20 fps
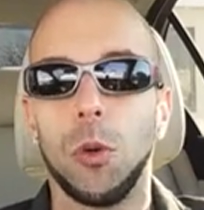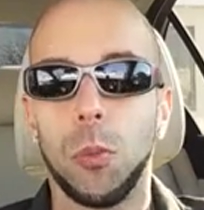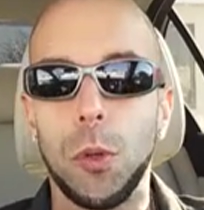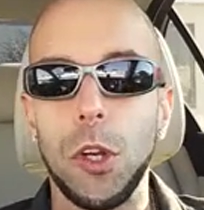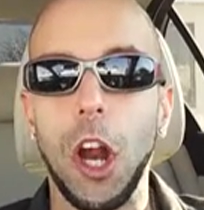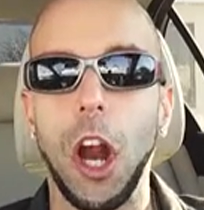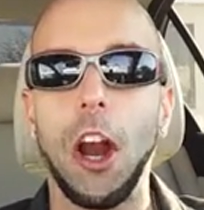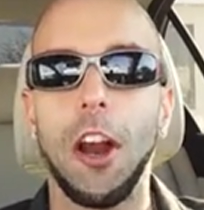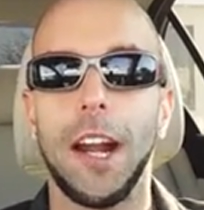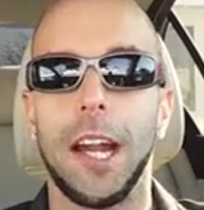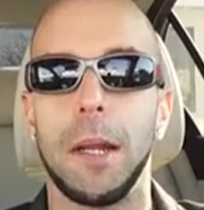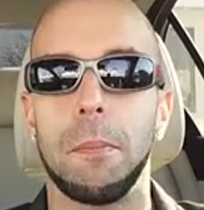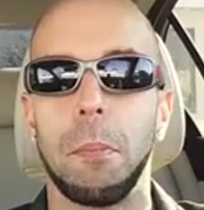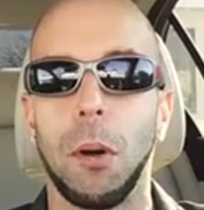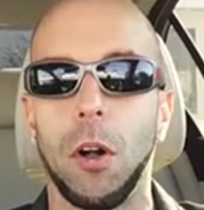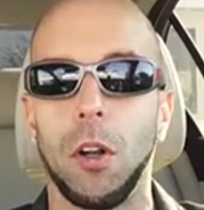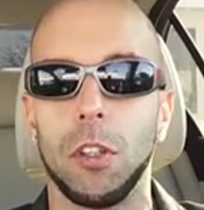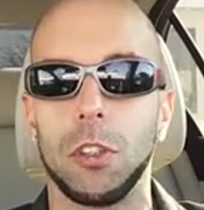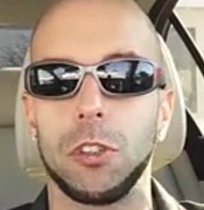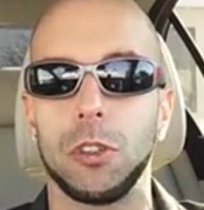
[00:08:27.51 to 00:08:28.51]
We are
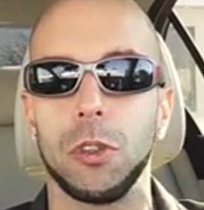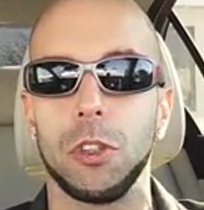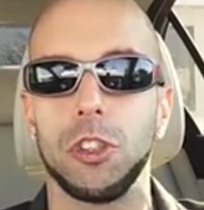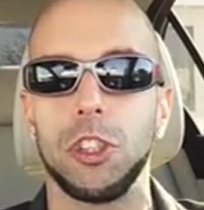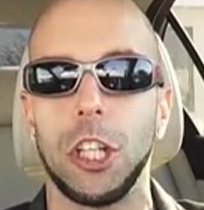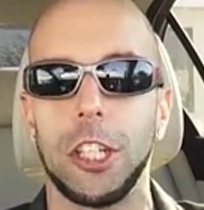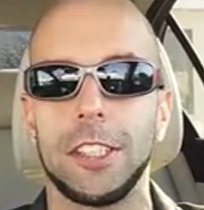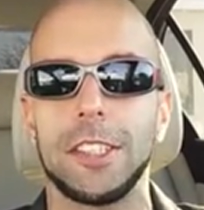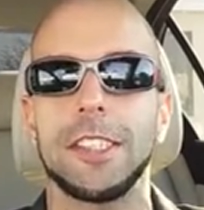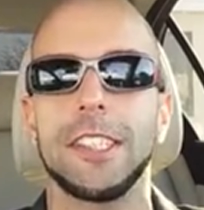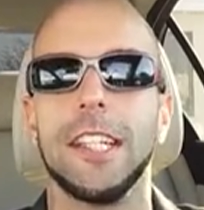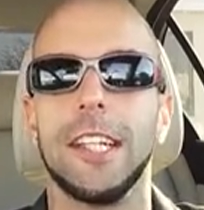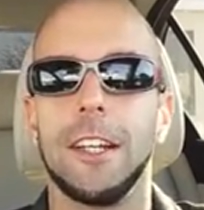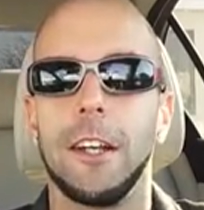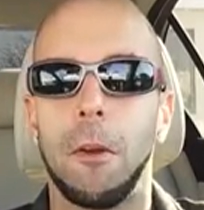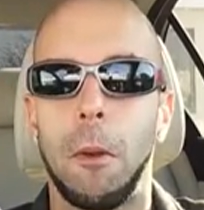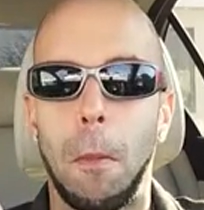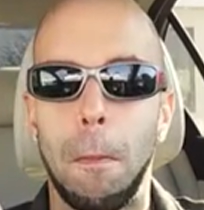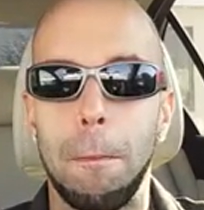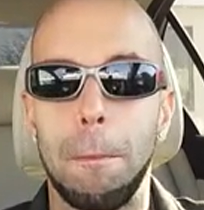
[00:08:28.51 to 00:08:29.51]
able to just
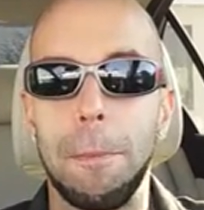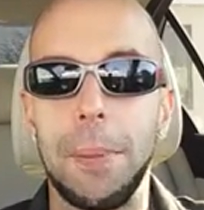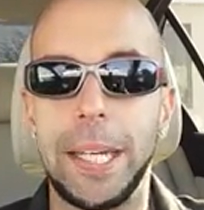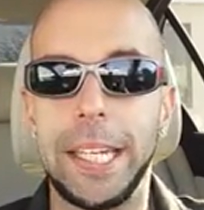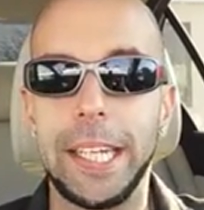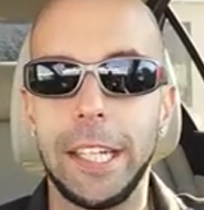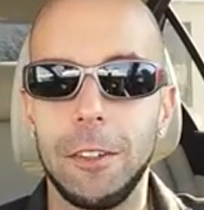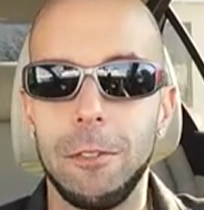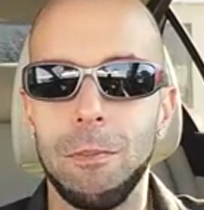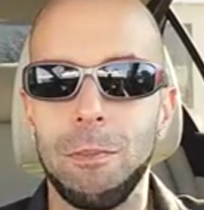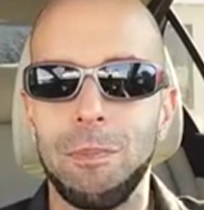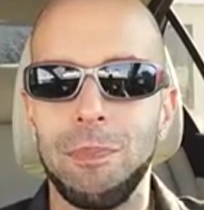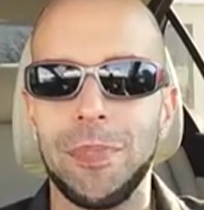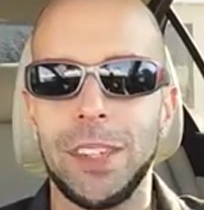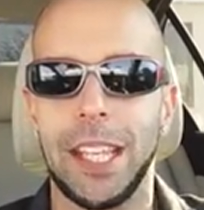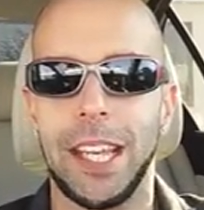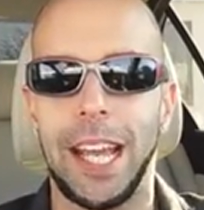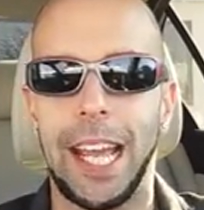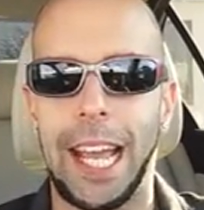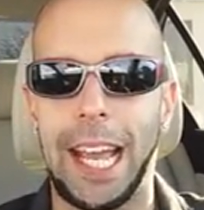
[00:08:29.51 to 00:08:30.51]
be,
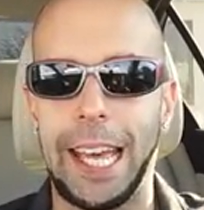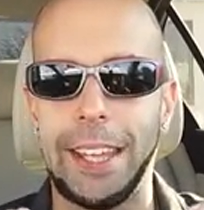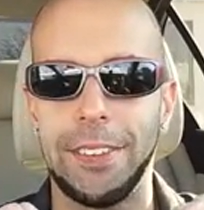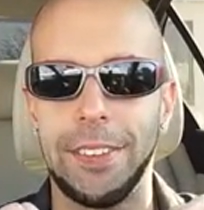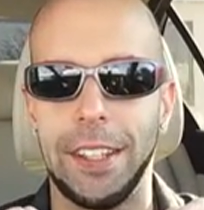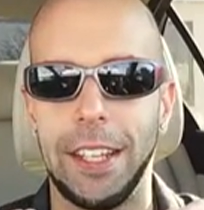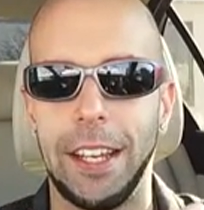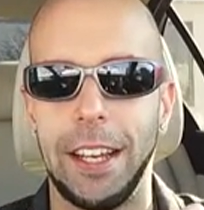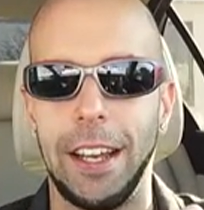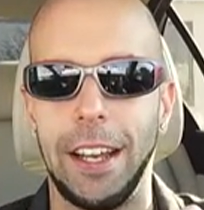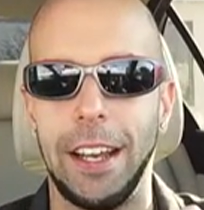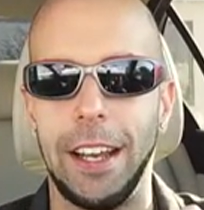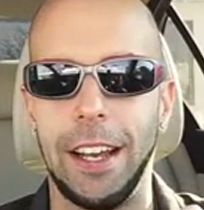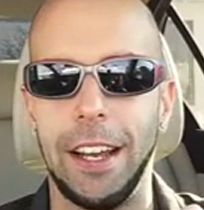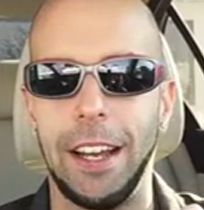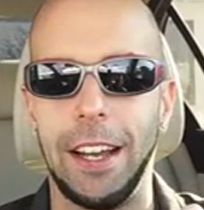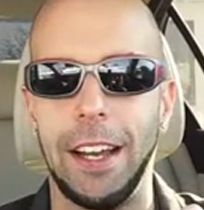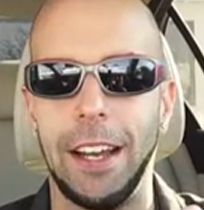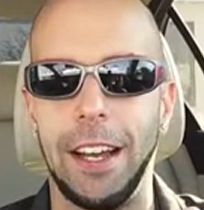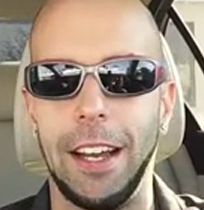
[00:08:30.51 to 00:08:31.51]
and
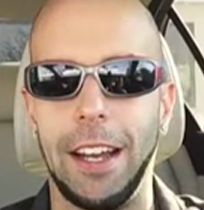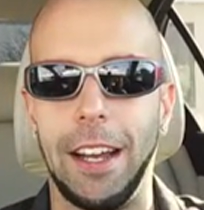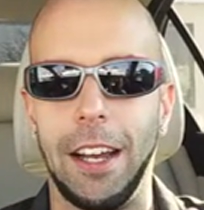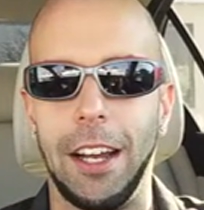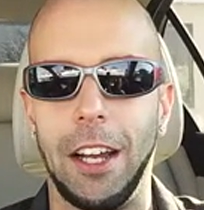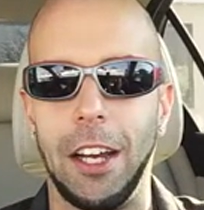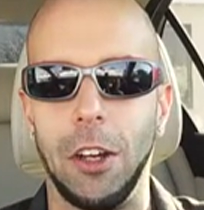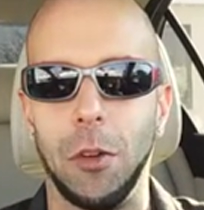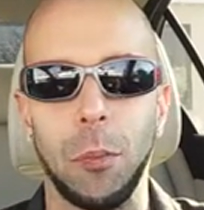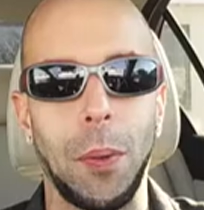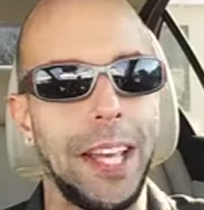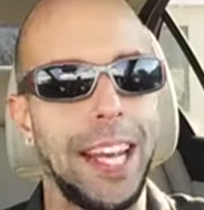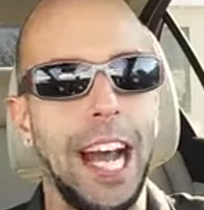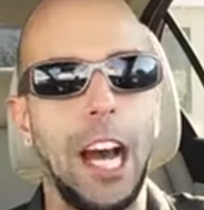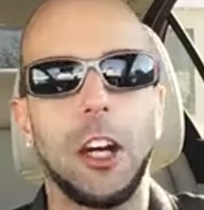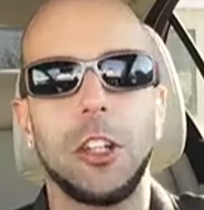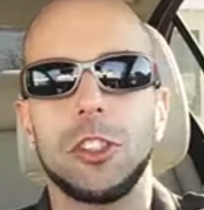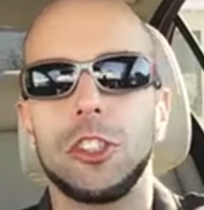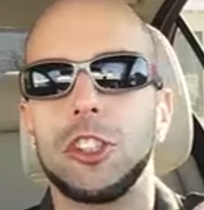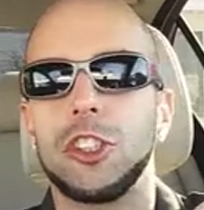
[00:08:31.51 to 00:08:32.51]

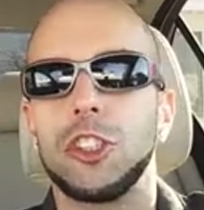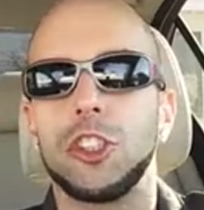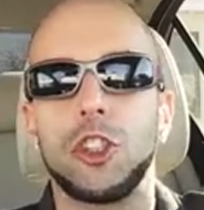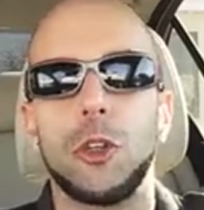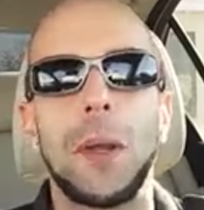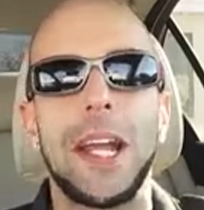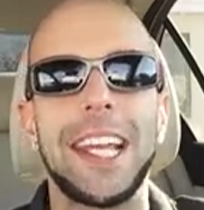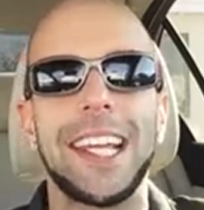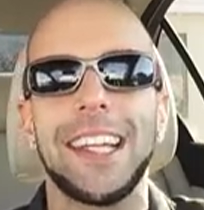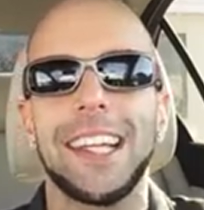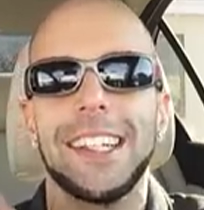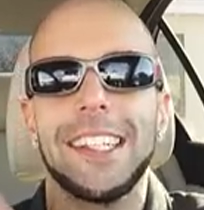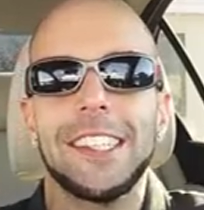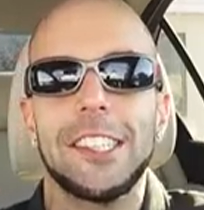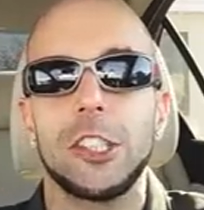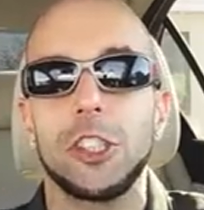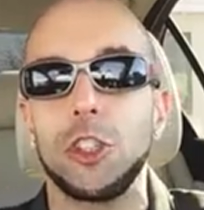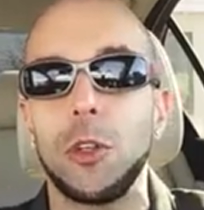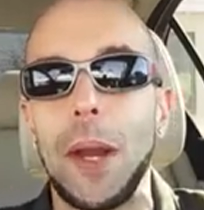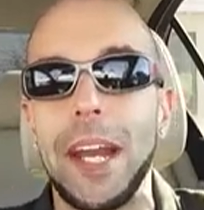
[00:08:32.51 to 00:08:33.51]
without
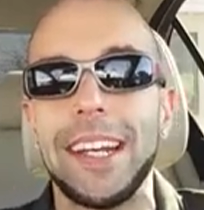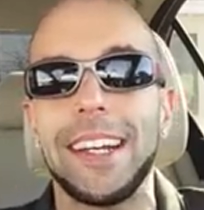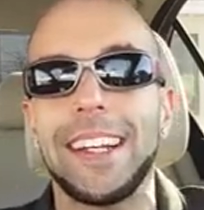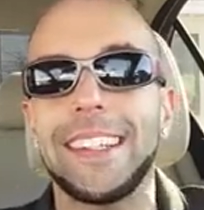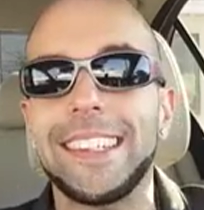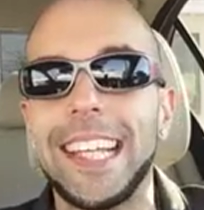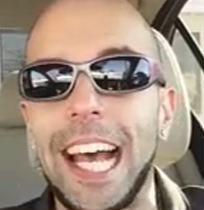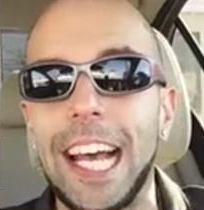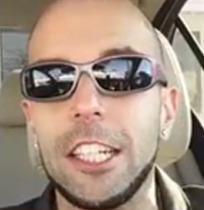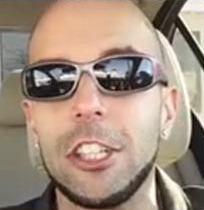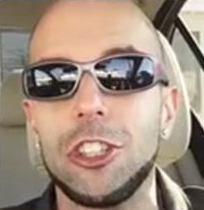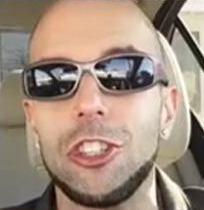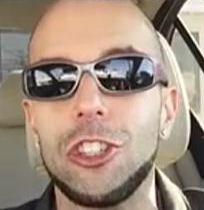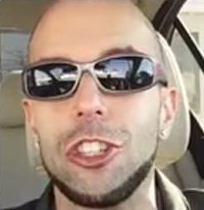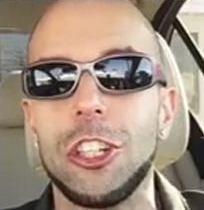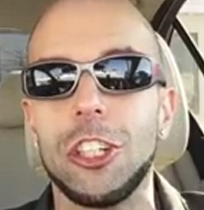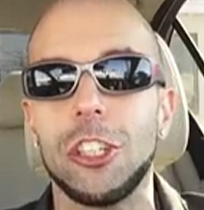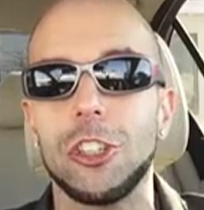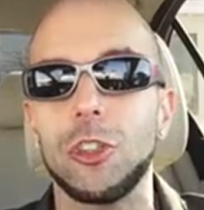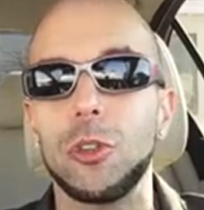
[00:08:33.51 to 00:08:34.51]
strain
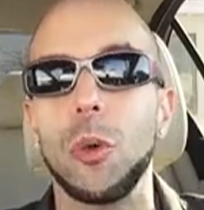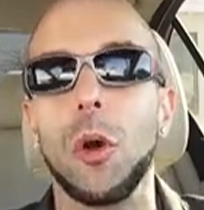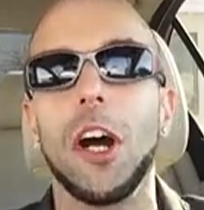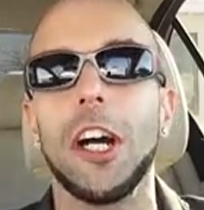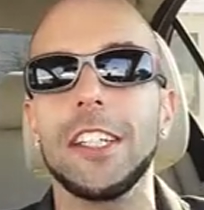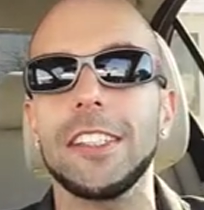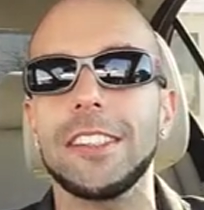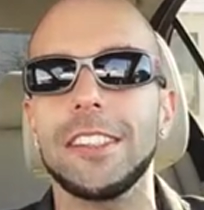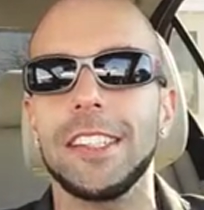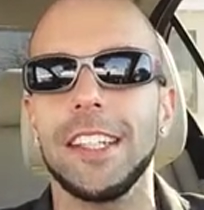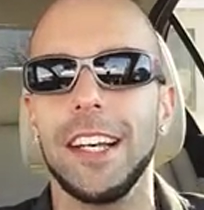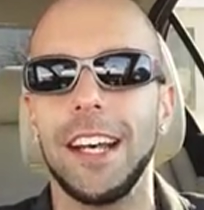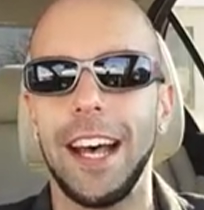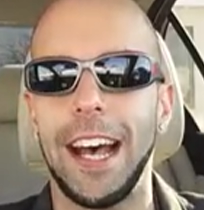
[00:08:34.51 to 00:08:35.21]
attached to us,